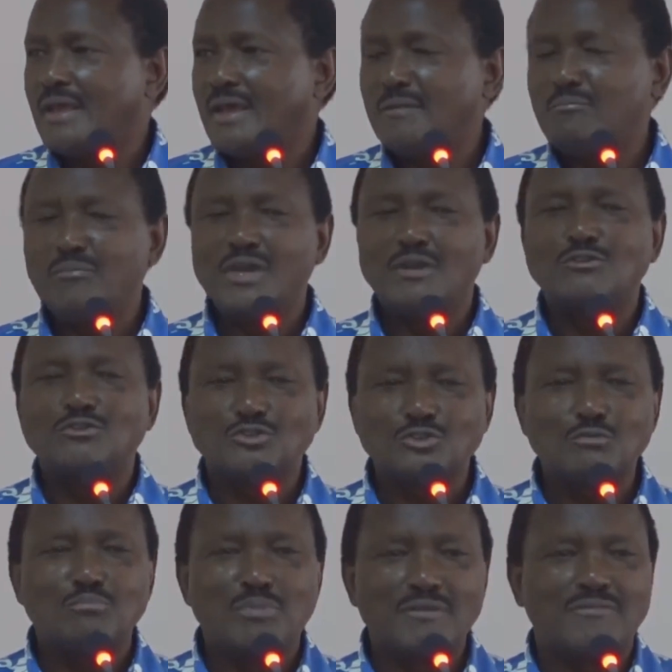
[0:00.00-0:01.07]
and be a
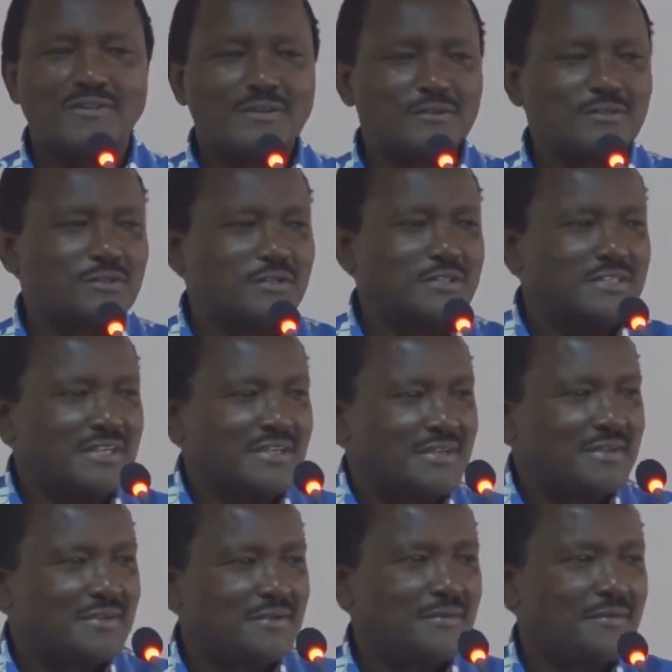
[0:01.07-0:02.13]
true Buffalo Soldier.
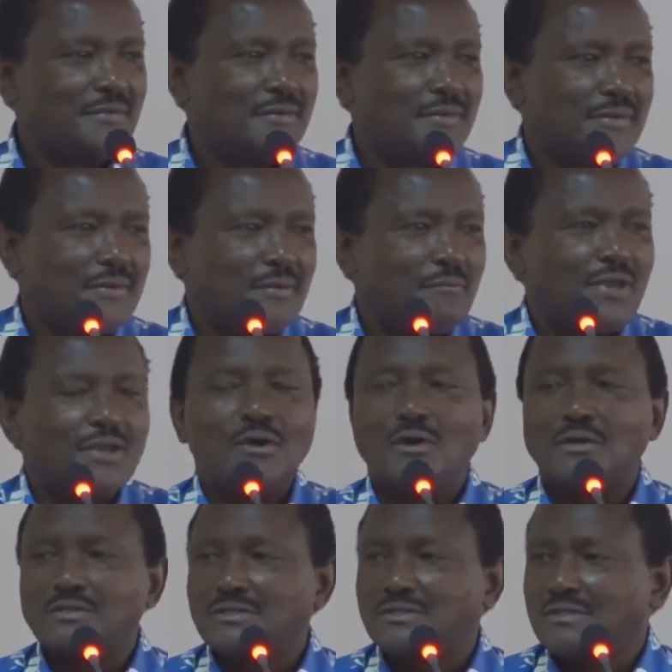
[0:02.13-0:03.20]

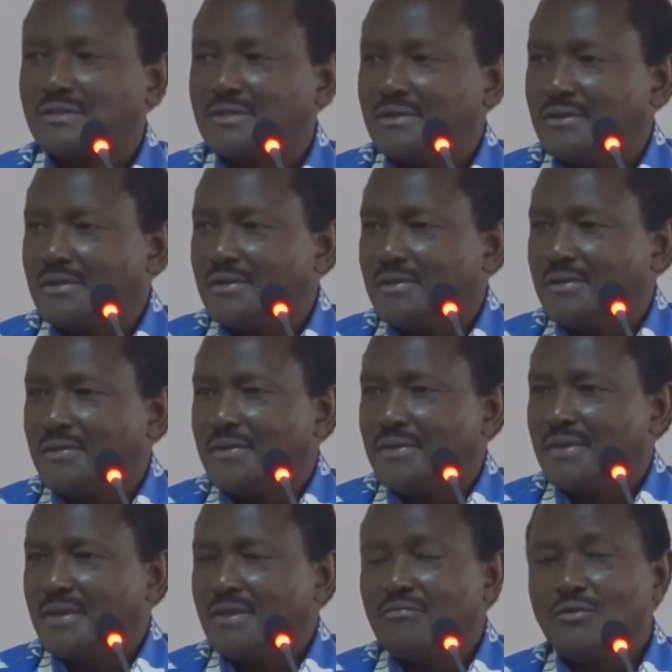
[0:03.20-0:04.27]
Because
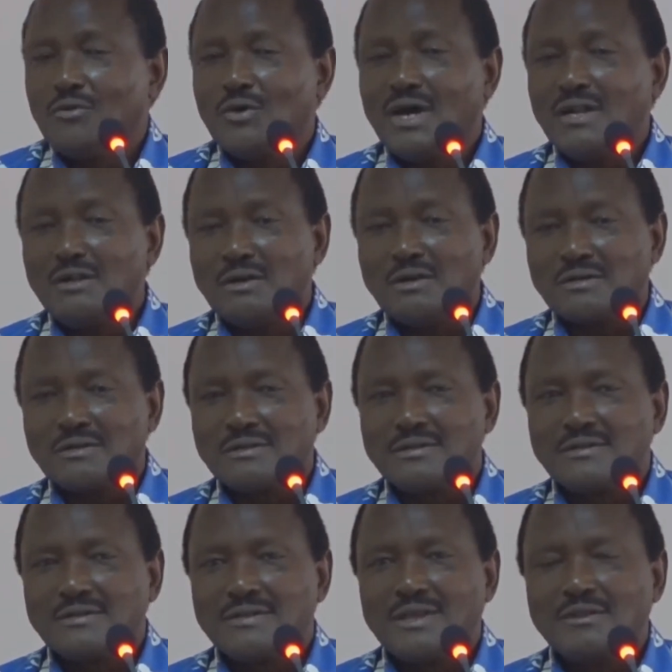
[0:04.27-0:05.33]
if you are not,
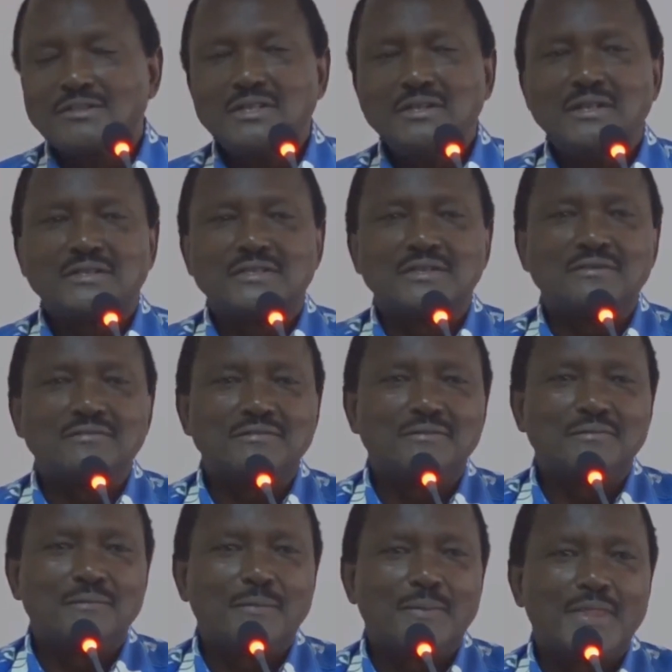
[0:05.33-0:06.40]
the alternative
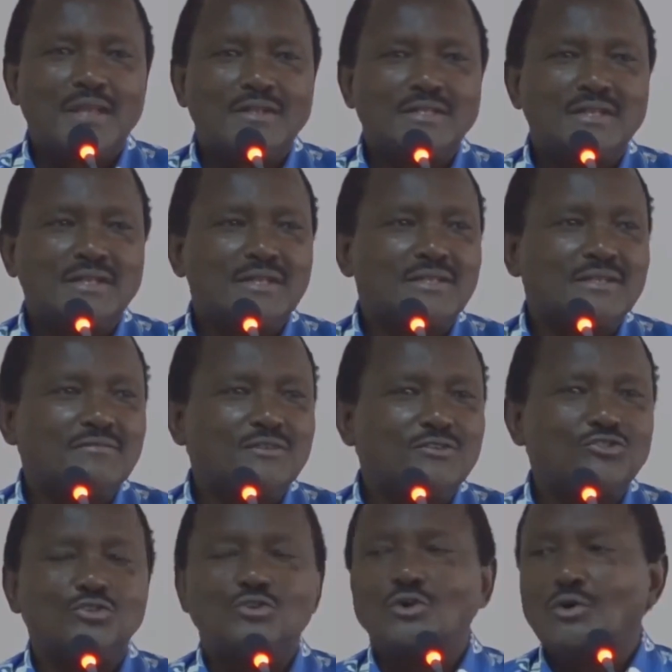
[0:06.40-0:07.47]

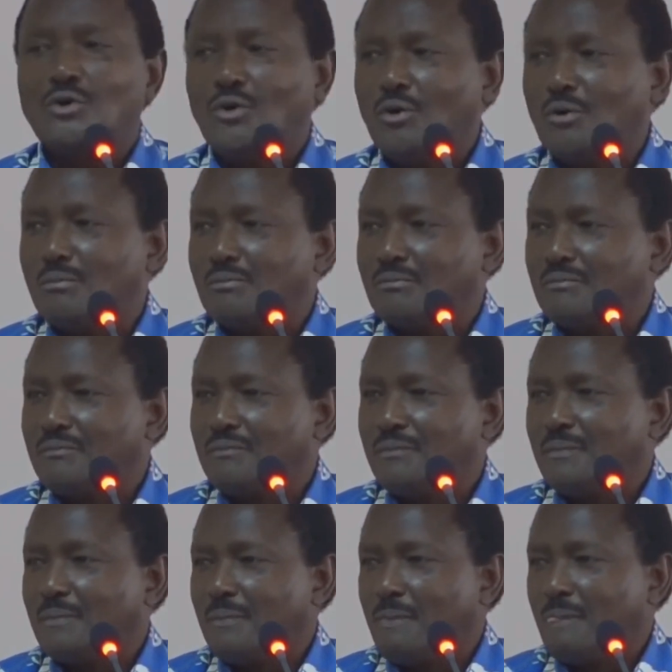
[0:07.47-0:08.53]
is you go home.
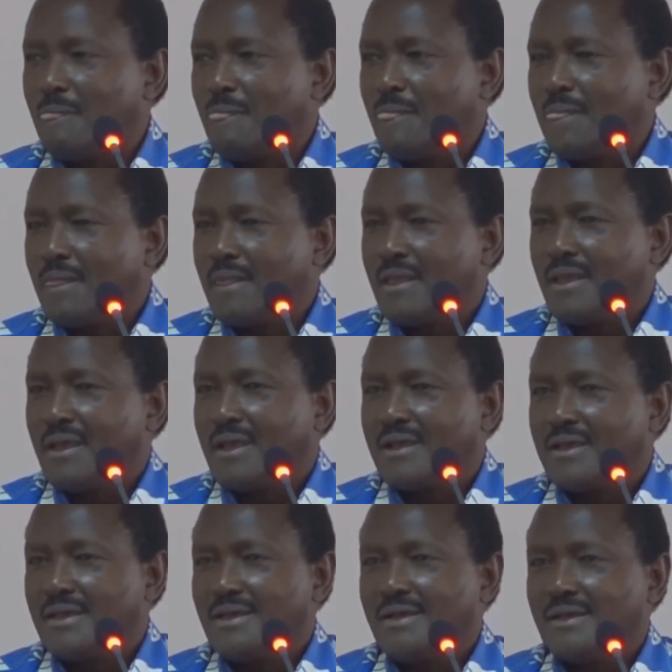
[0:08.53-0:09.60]

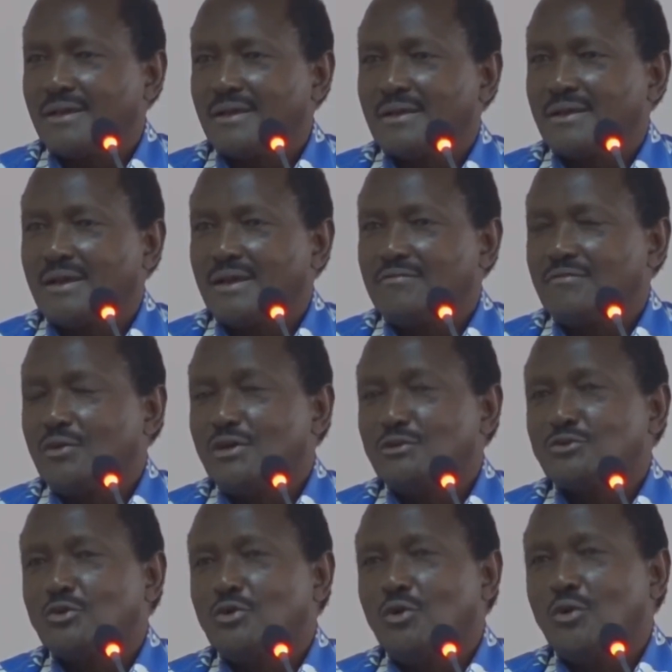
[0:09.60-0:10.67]
Yeah, if you want
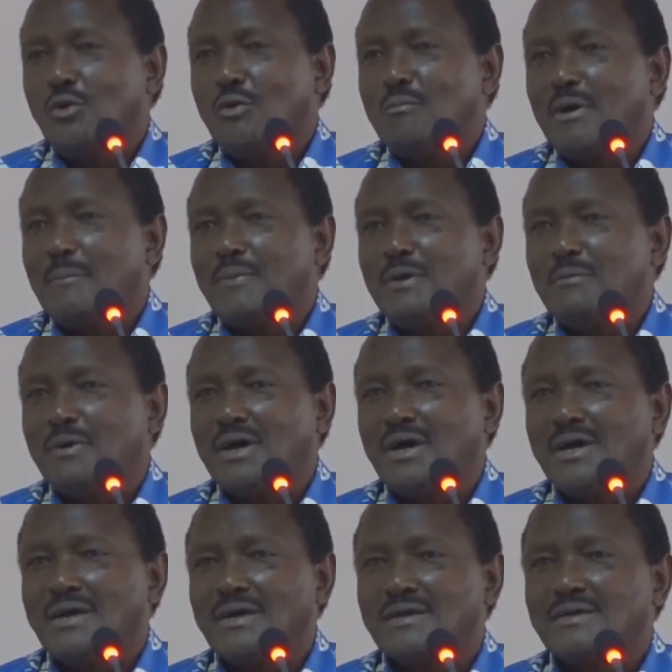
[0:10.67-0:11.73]
to go home,
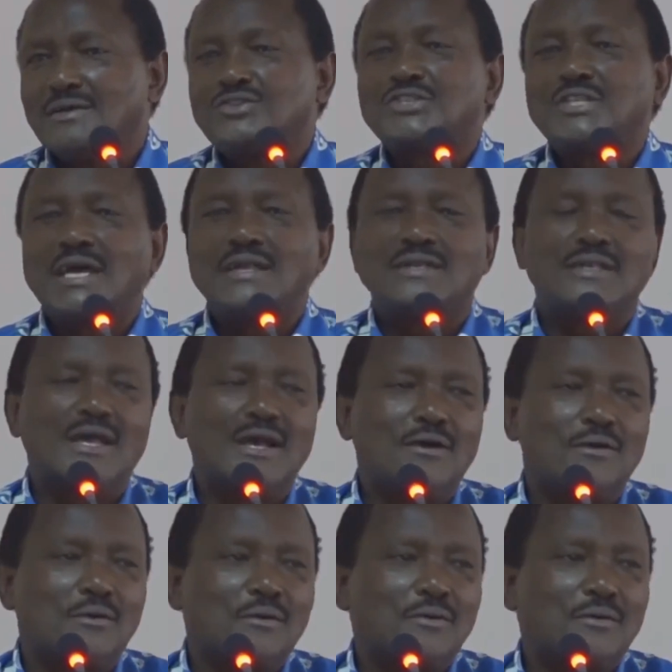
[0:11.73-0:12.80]
mapema, start
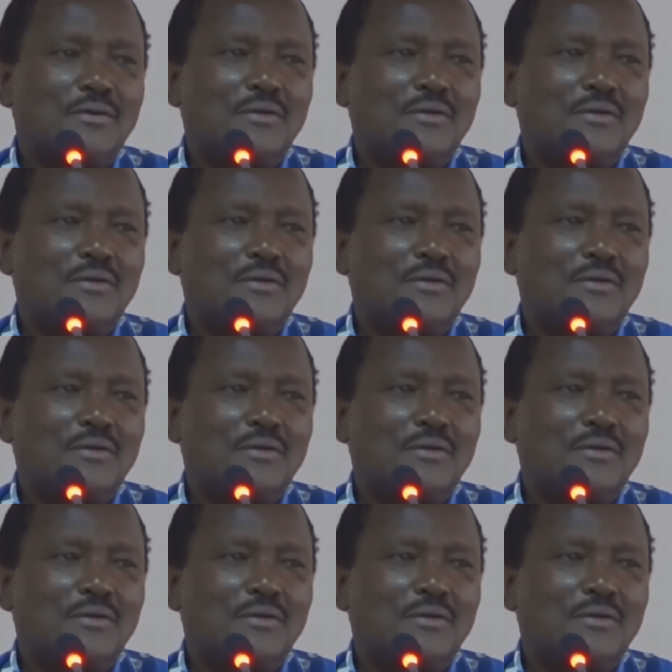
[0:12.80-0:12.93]
now.